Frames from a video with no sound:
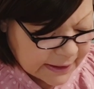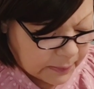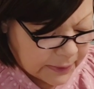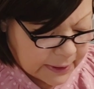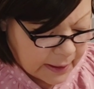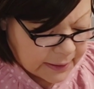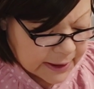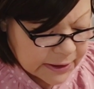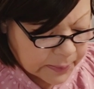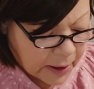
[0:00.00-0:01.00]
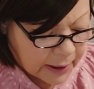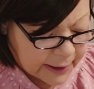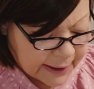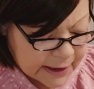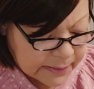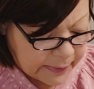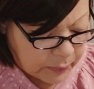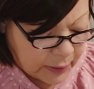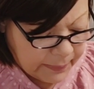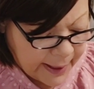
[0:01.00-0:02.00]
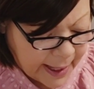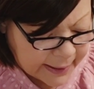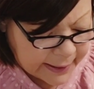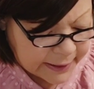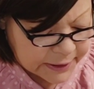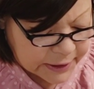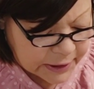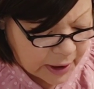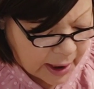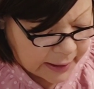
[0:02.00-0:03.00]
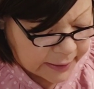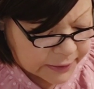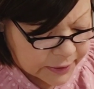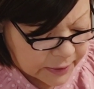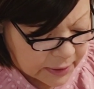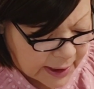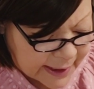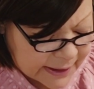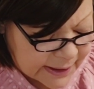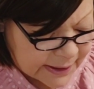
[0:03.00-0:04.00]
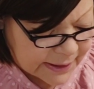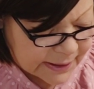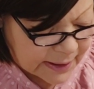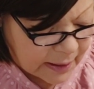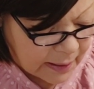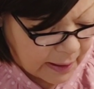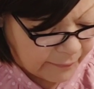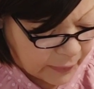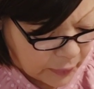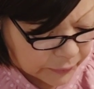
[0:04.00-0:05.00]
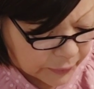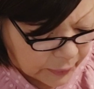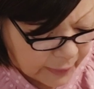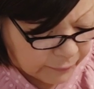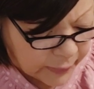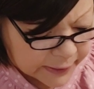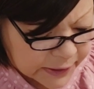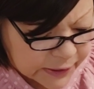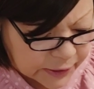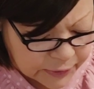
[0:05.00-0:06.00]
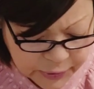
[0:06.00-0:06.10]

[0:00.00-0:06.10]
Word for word: the, this product has been repackaged not under the license of owner of registered